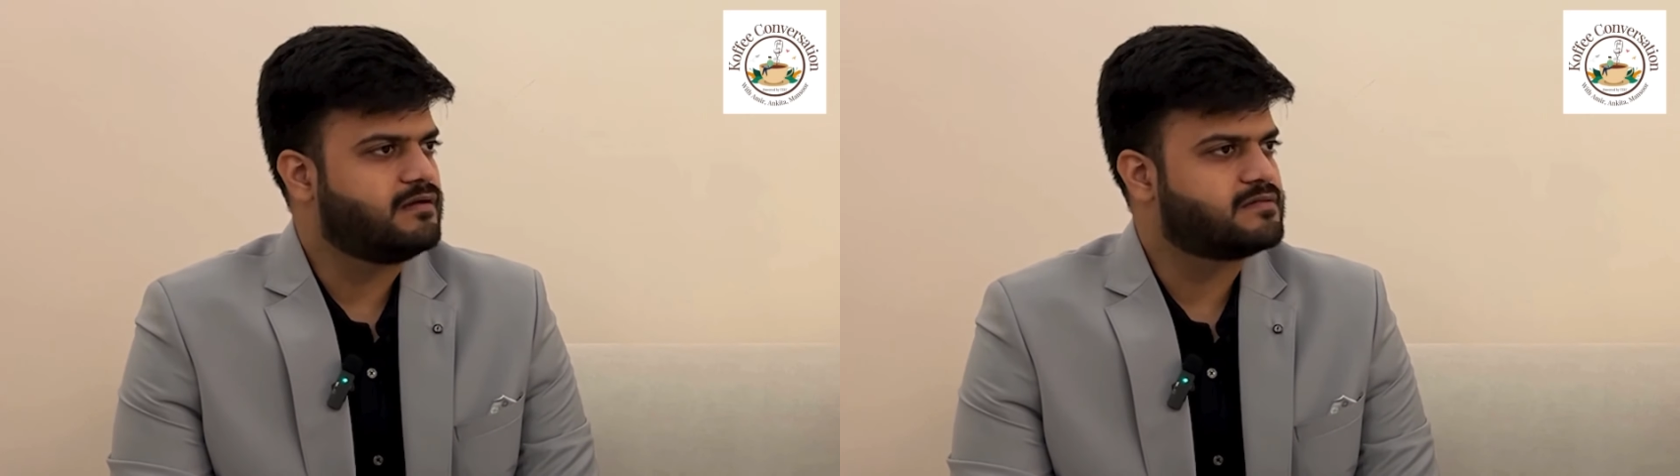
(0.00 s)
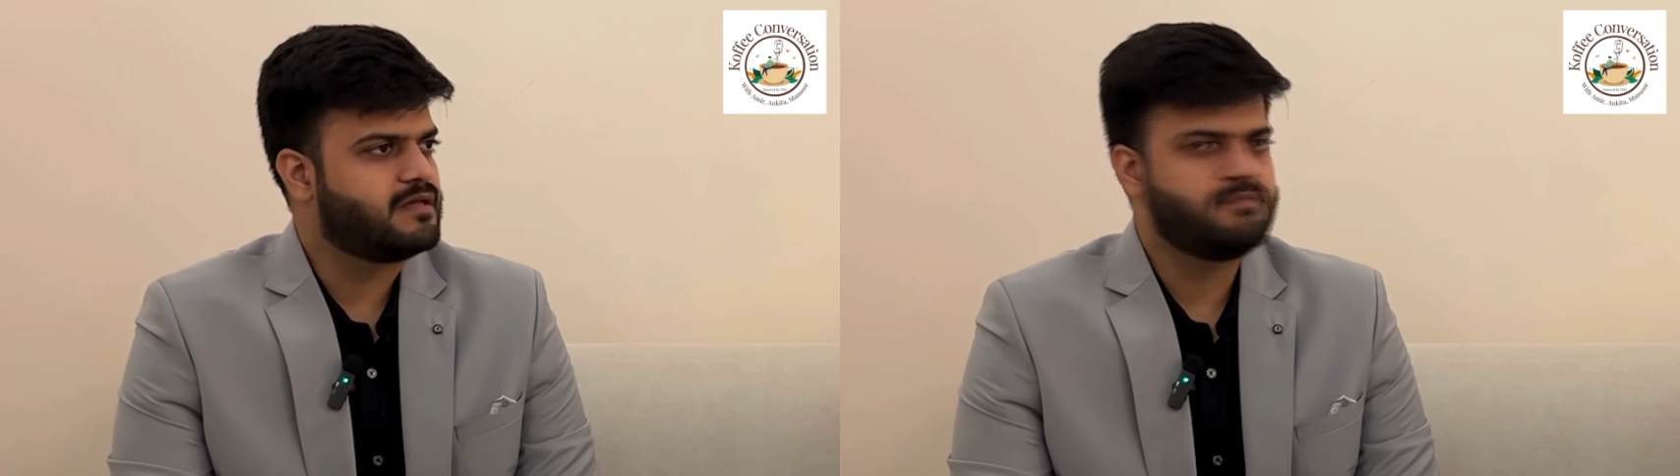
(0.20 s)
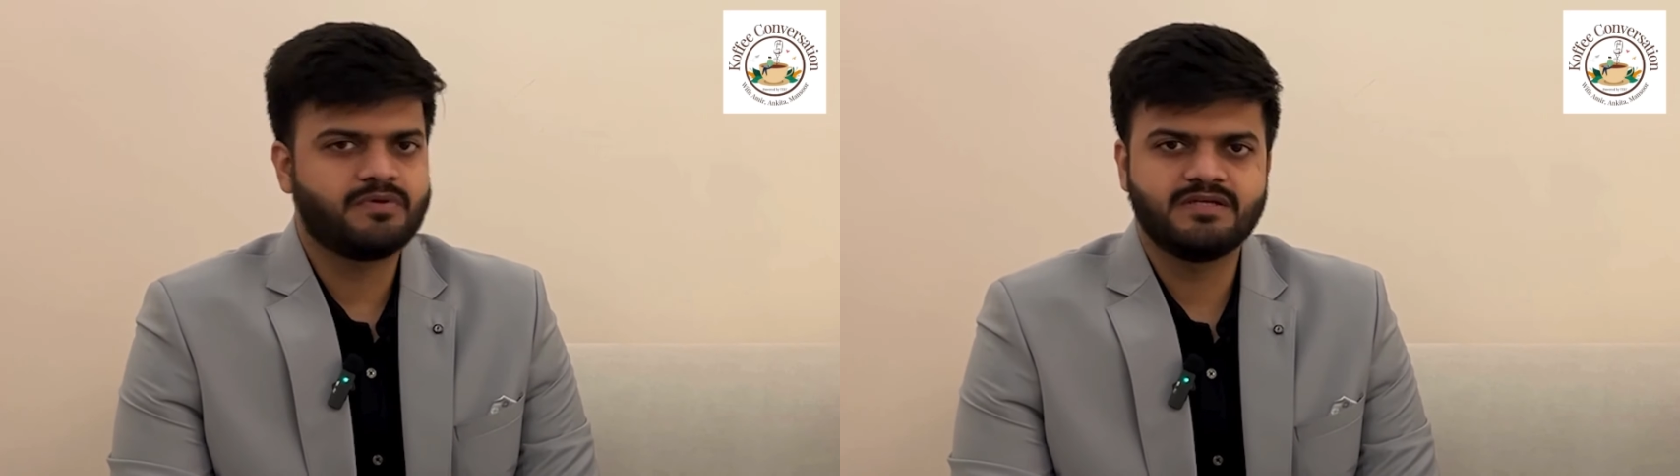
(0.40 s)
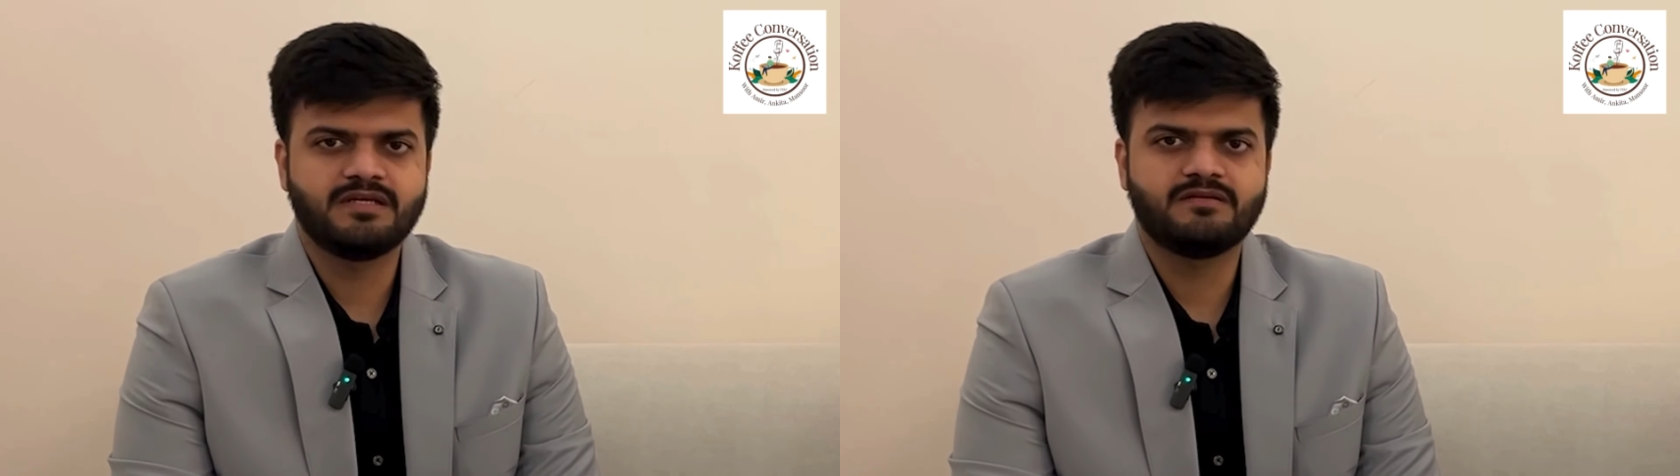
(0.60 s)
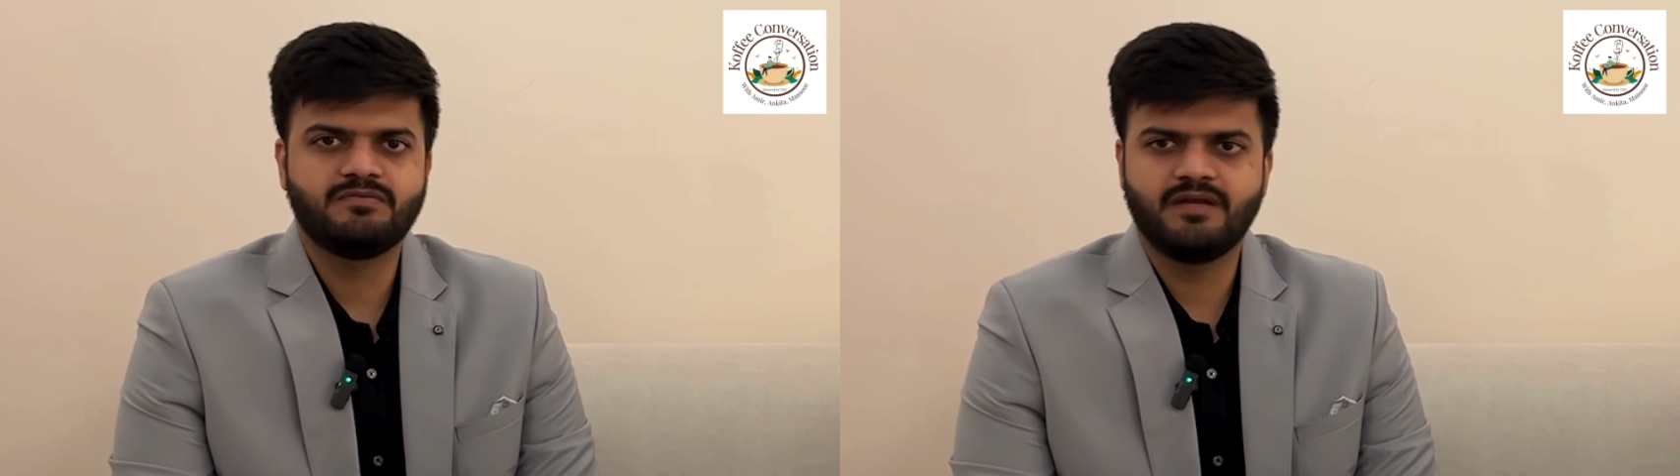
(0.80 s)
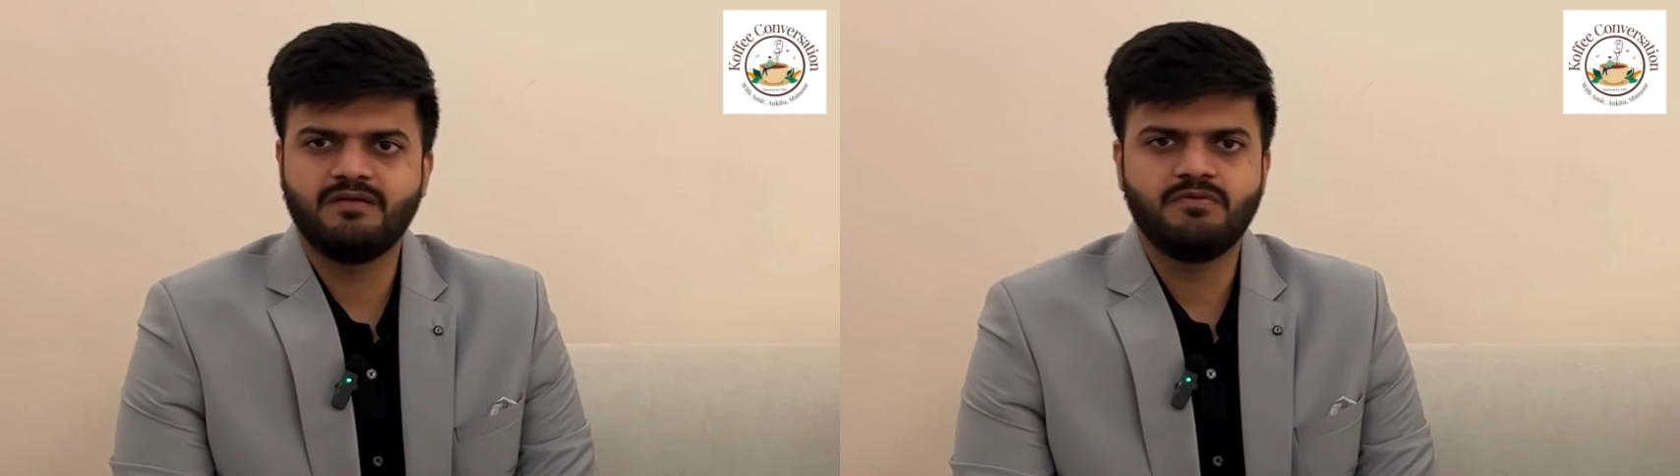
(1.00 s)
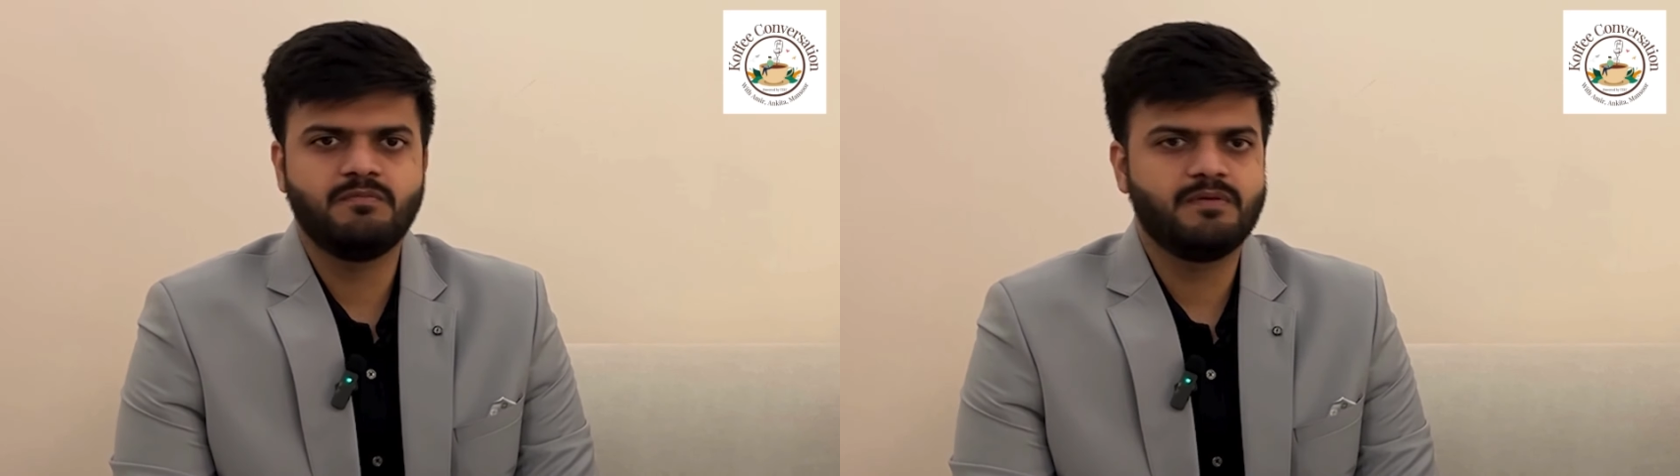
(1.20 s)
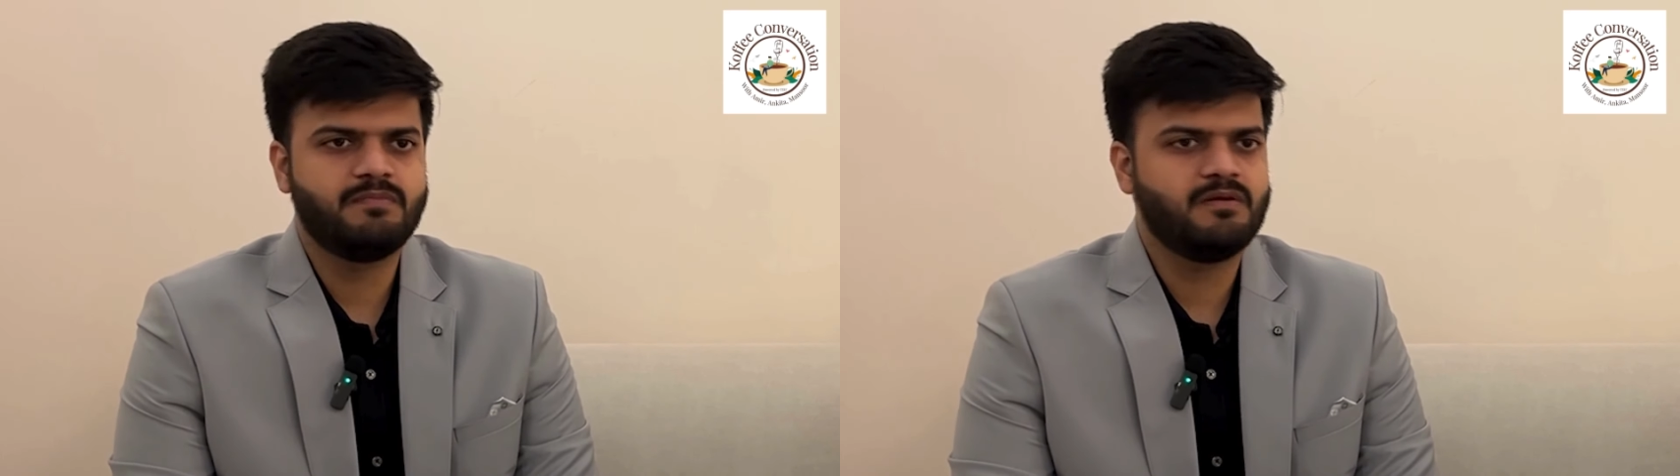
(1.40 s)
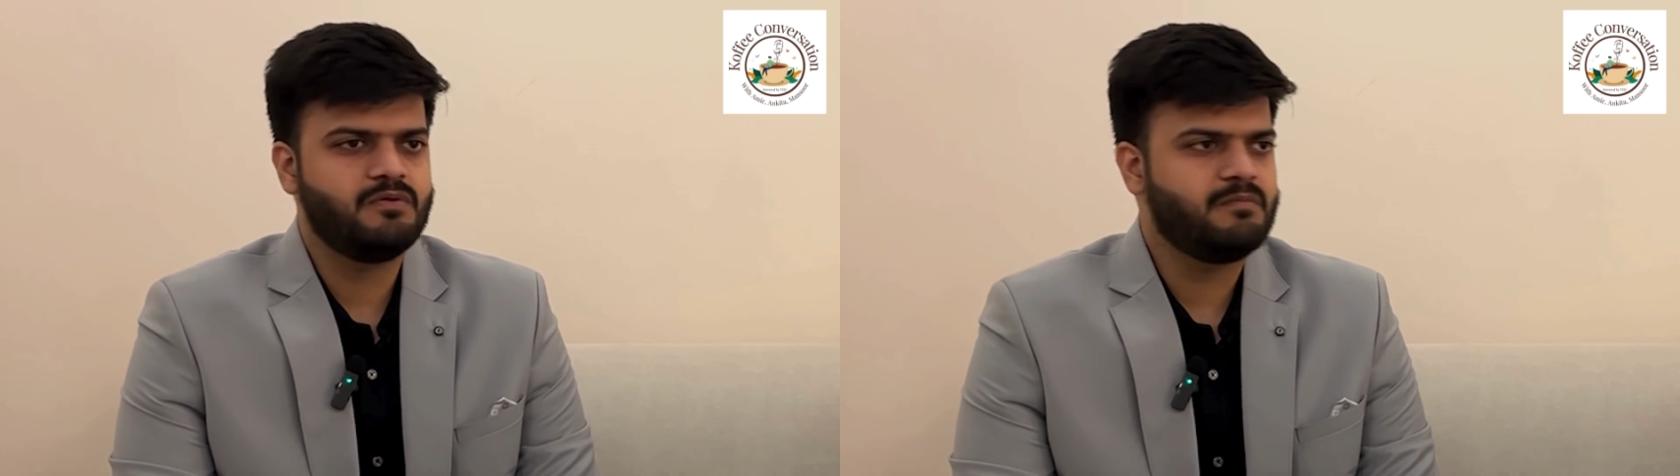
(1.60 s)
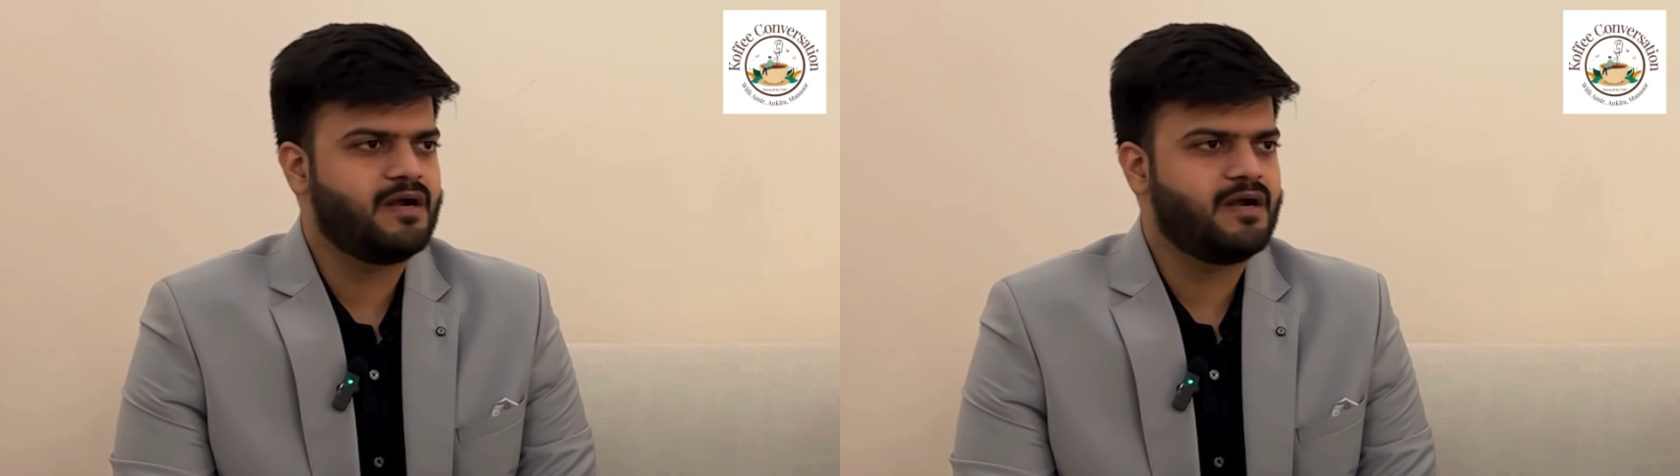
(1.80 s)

Some projects very few people know,